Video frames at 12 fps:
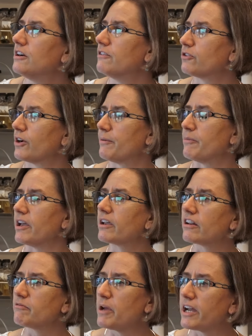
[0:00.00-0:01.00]
of
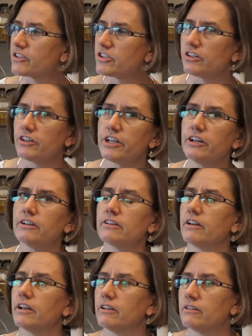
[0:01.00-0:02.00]
gram-negative bacteria,
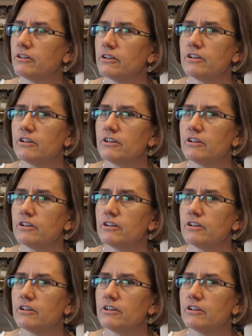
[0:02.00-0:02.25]
and